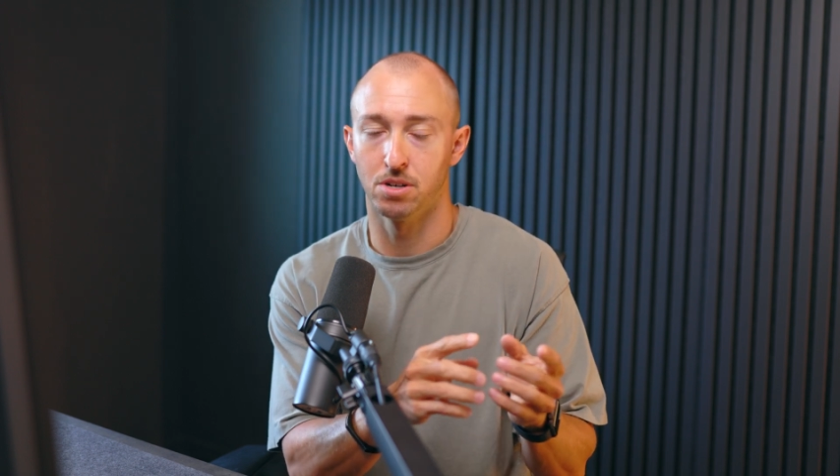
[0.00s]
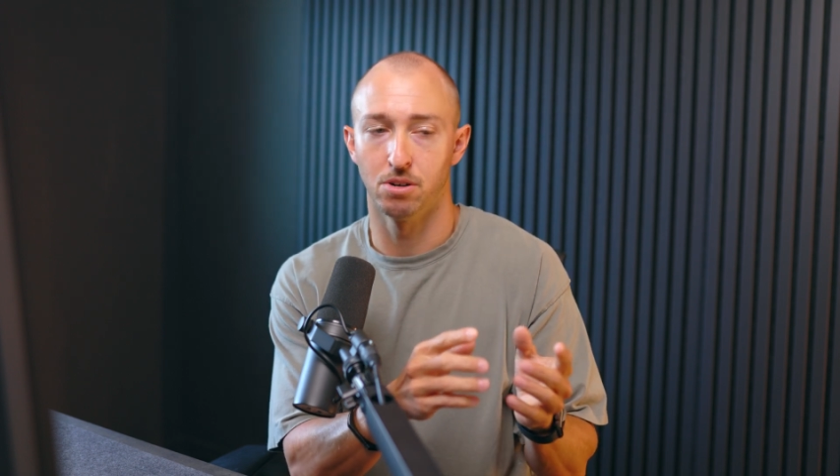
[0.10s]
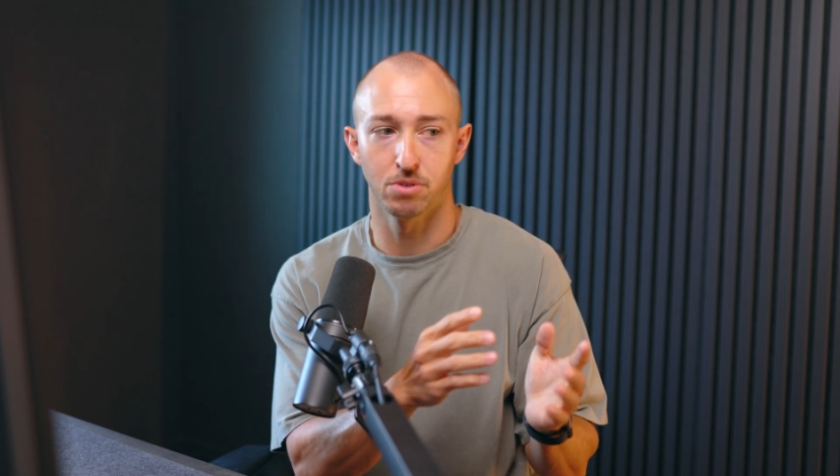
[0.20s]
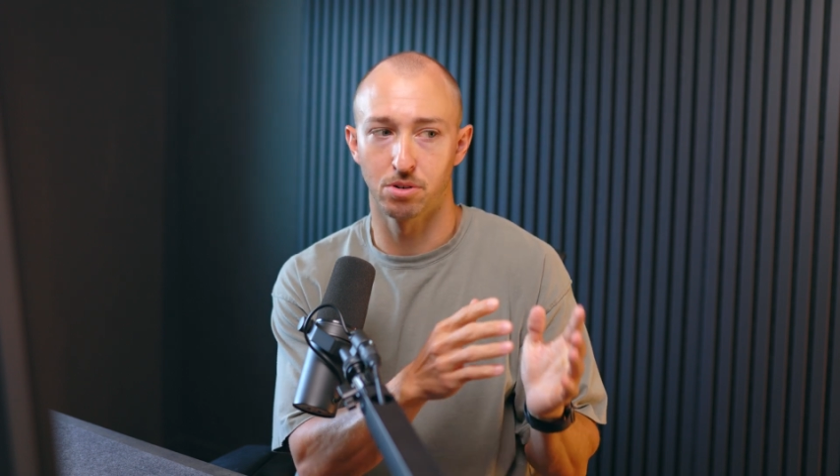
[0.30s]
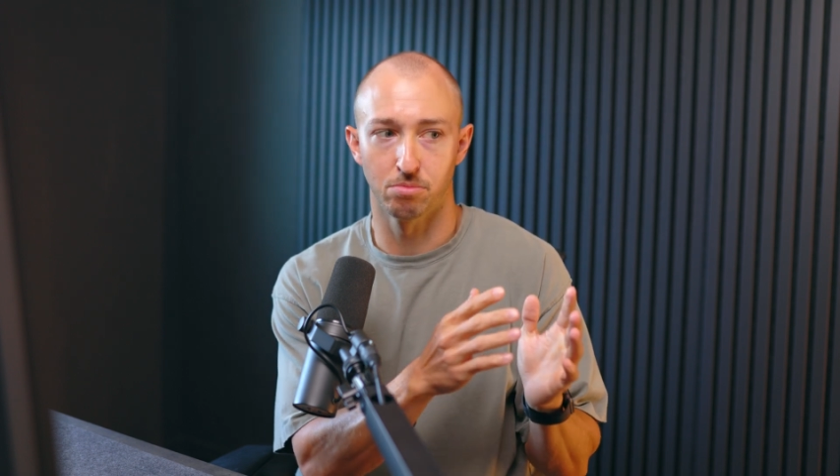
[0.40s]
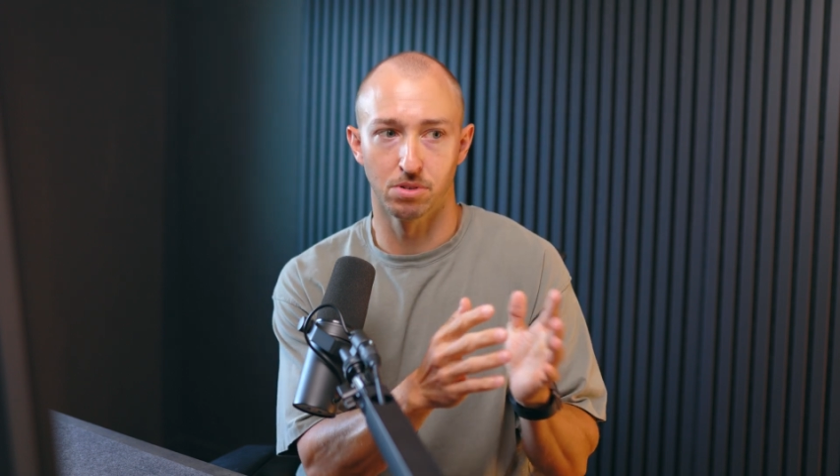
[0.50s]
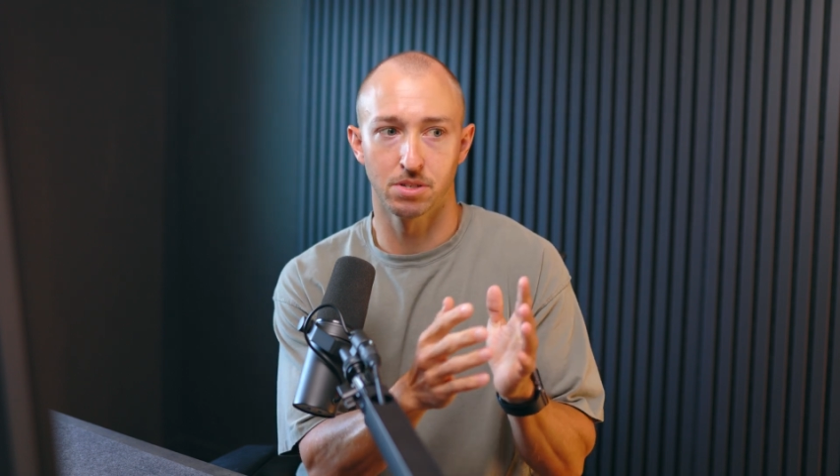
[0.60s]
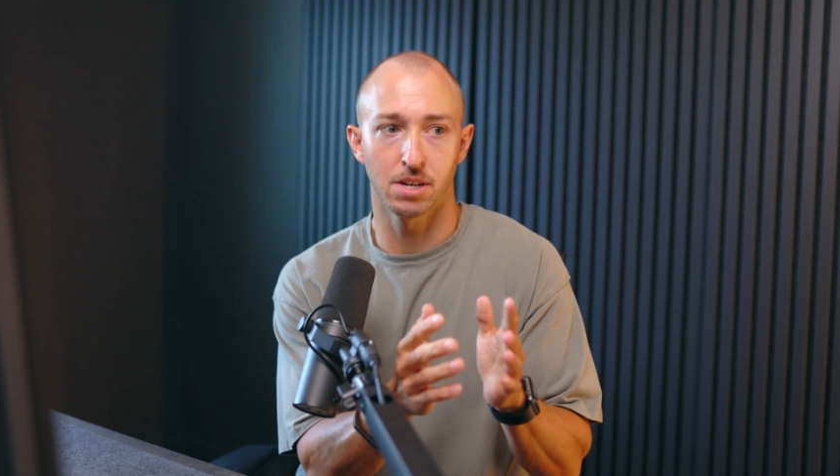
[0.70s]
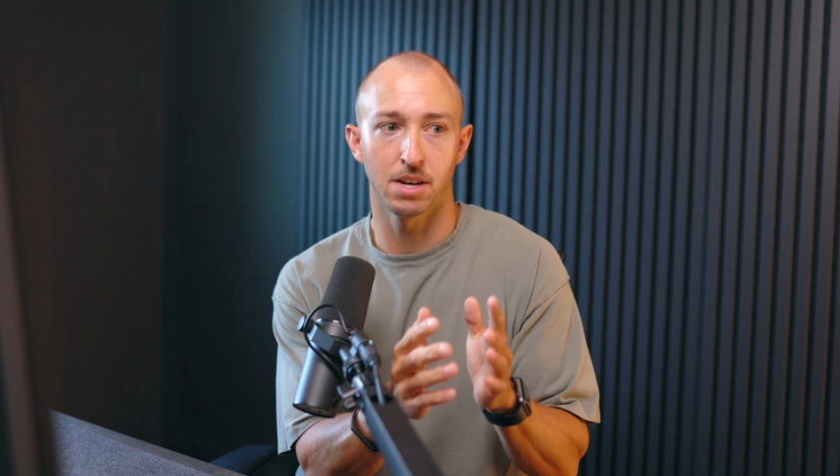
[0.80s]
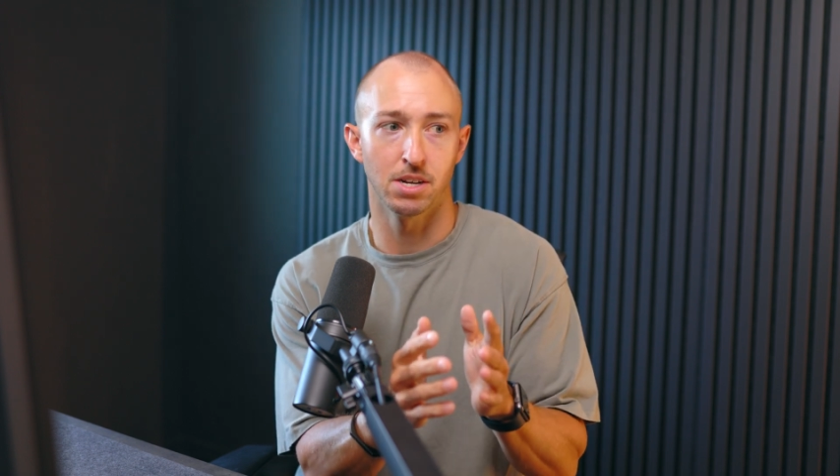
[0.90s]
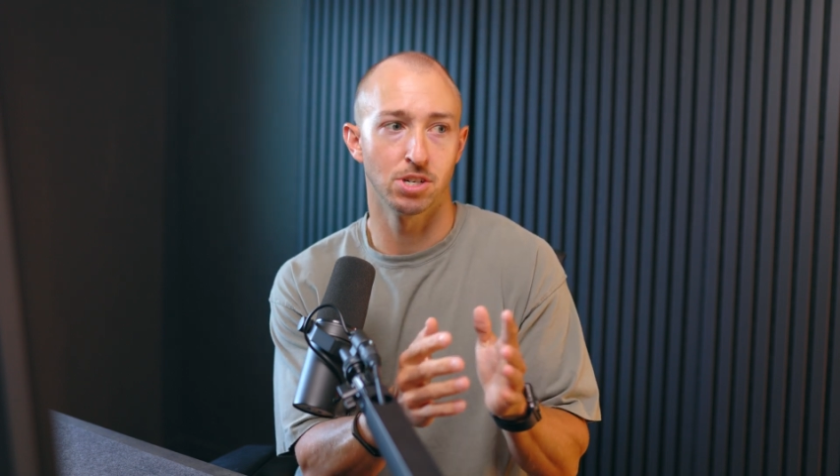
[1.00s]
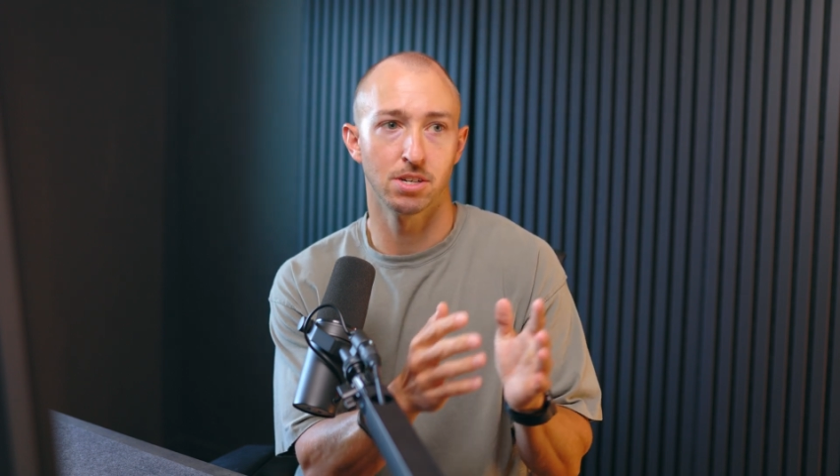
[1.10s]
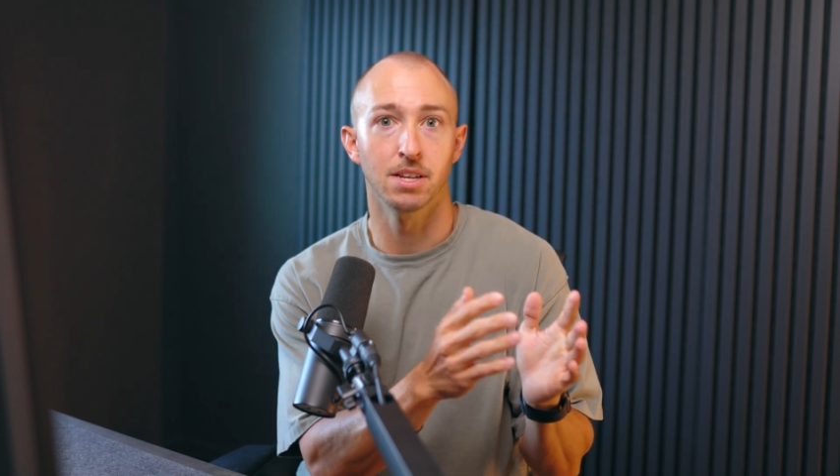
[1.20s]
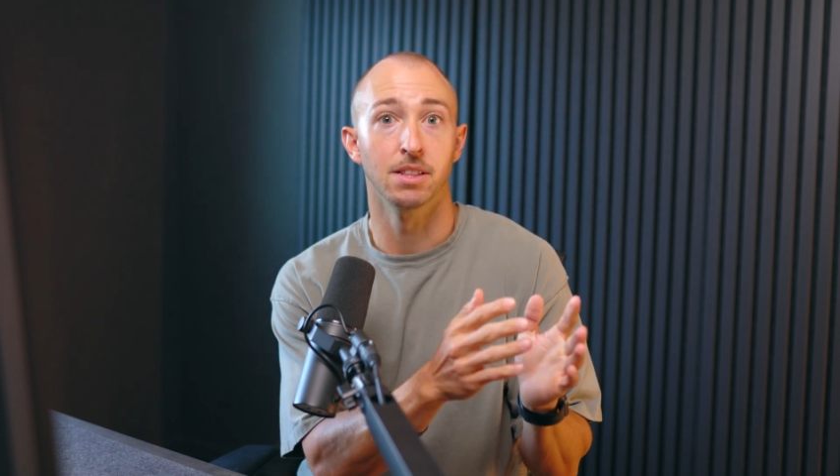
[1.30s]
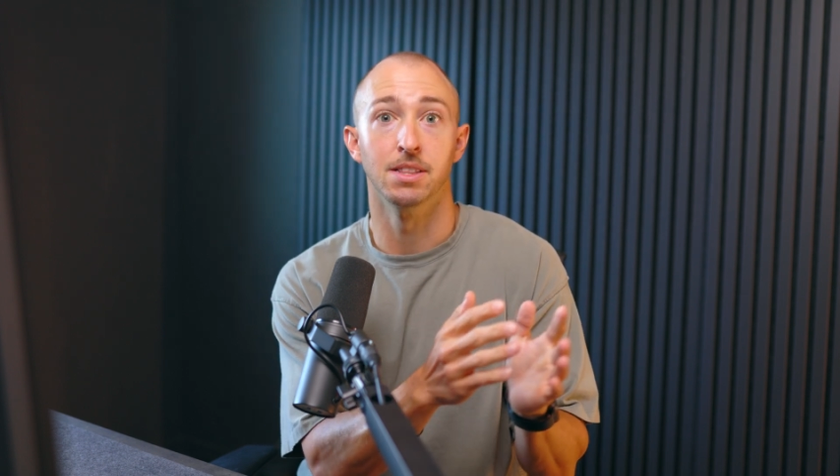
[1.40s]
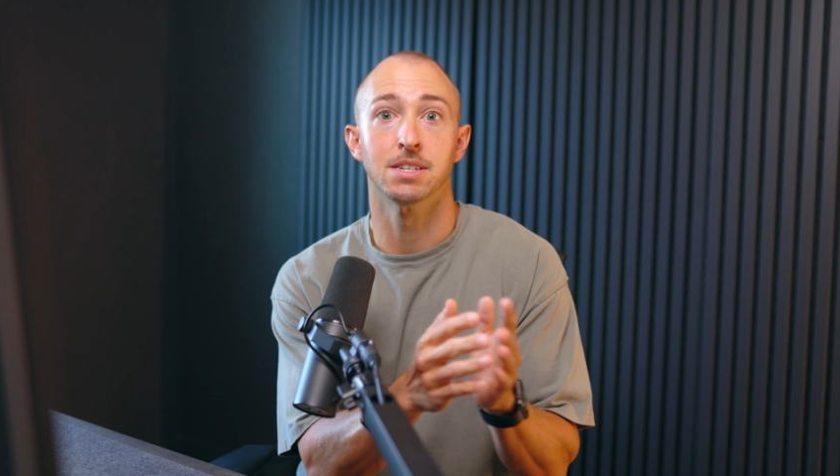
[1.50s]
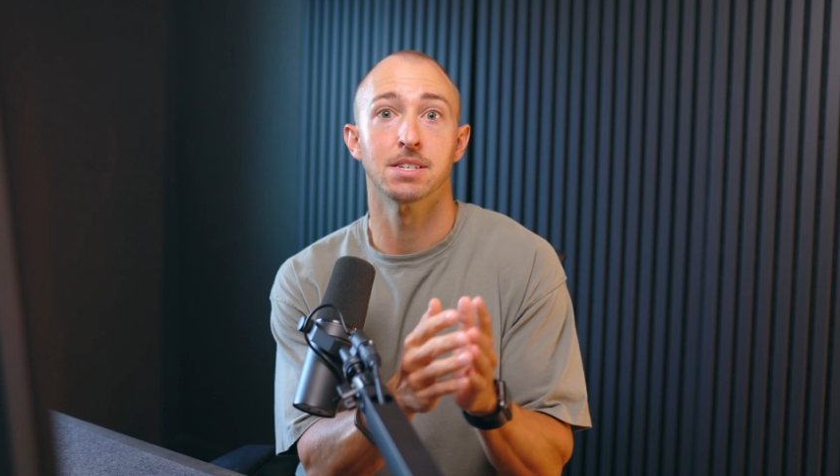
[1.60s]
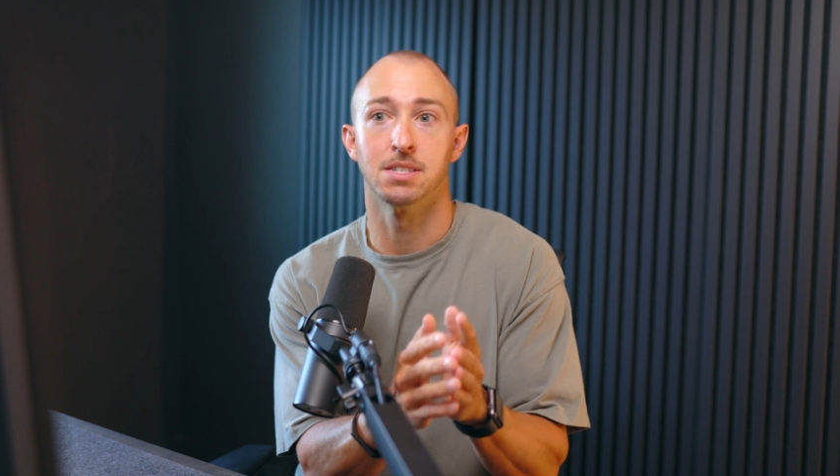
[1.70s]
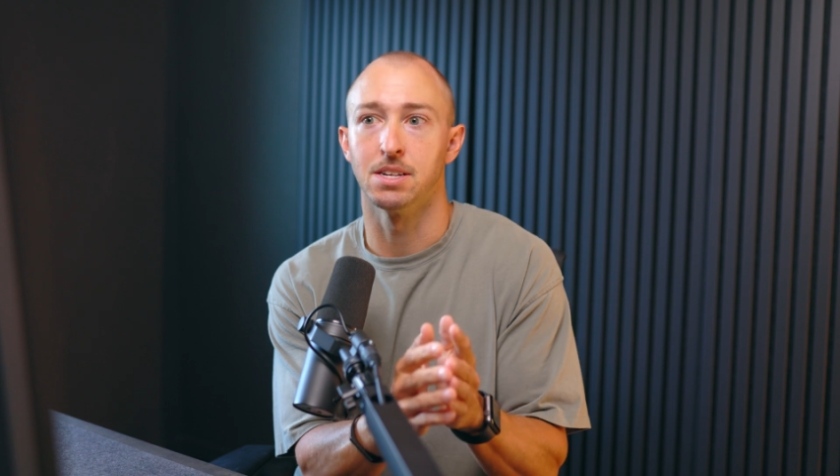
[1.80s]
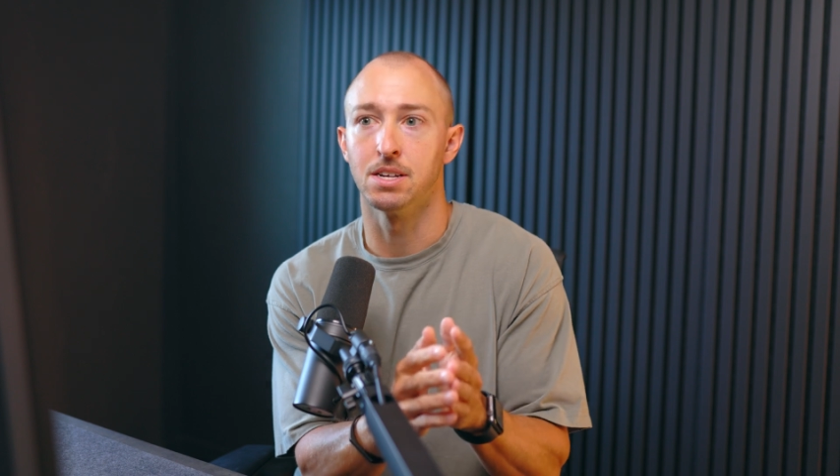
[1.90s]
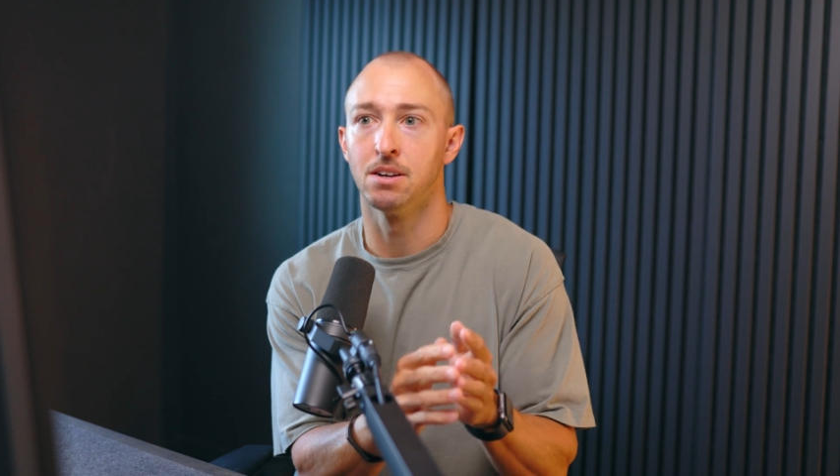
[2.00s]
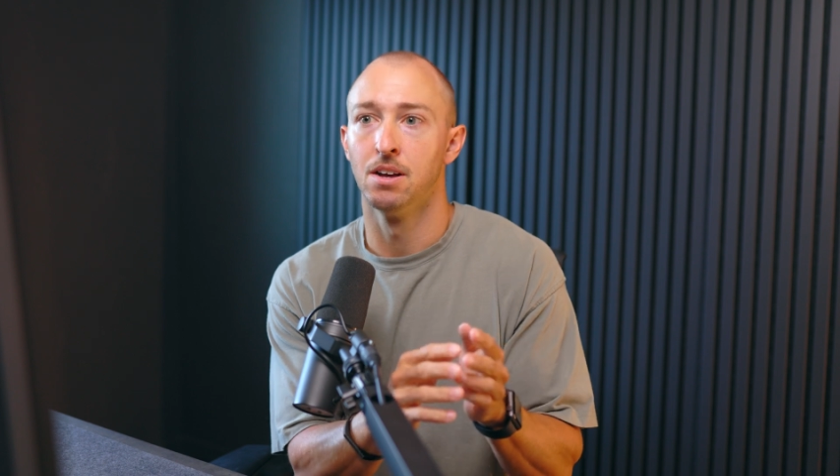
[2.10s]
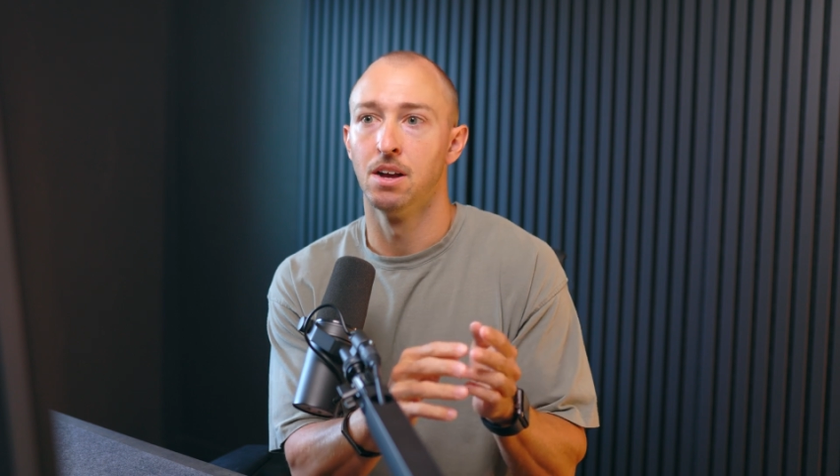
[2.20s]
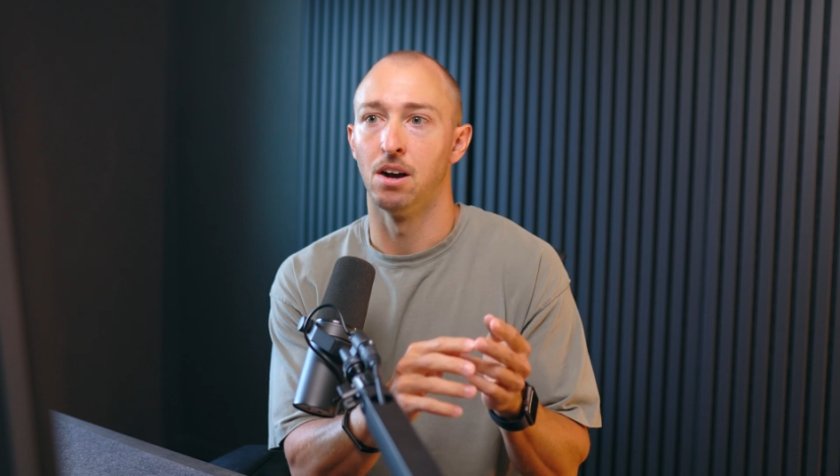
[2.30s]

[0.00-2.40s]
You know, you're a real estate agent in this city.